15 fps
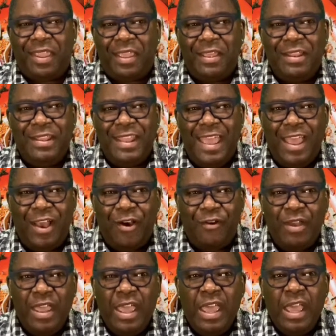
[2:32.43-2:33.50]
Now,
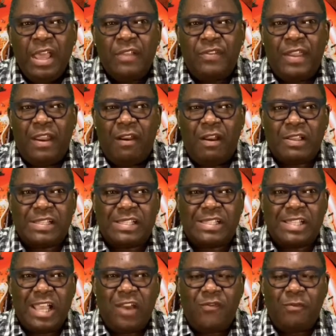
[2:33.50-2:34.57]
there are
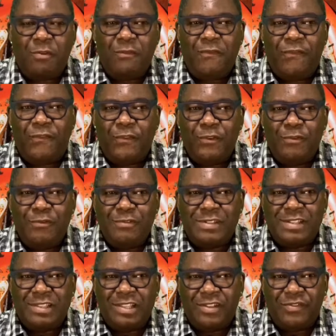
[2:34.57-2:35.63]
several food
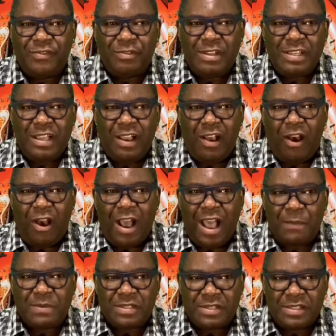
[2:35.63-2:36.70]
delivery
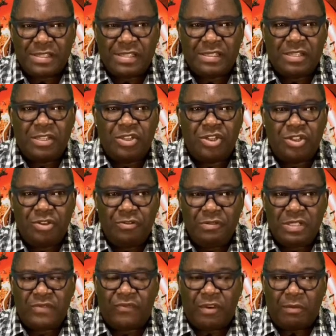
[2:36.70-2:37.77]
options to
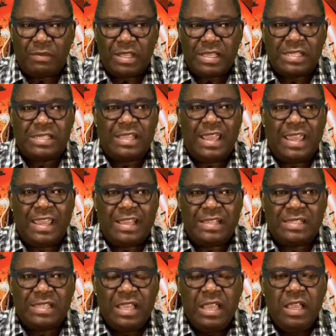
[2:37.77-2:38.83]
choose from these
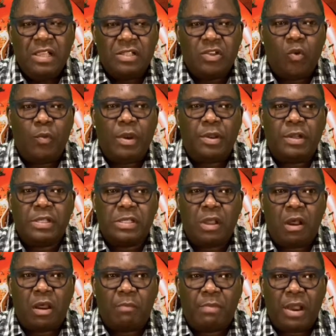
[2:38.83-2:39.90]
days. So we're going to
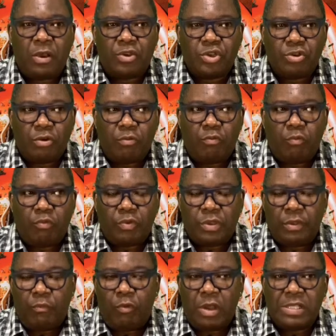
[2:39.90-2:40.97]
talk about your
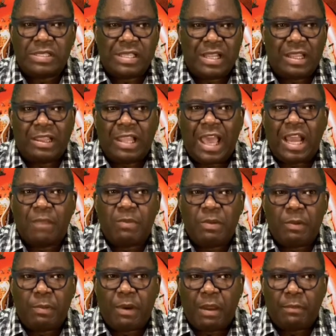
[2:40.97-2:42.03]
the ones that a lot of people
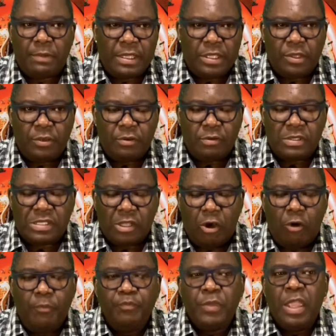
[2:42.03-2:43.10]
probably use.
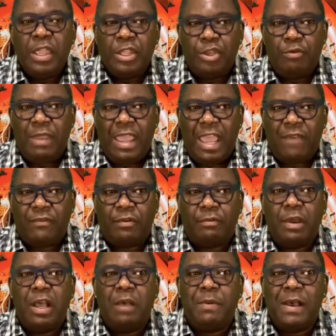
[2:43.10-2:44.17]
So you have
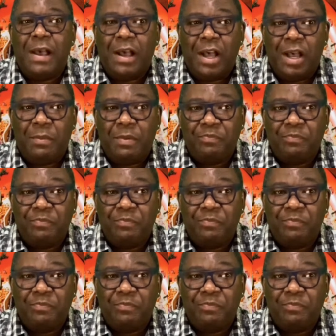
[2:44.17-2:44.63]
Grubhub.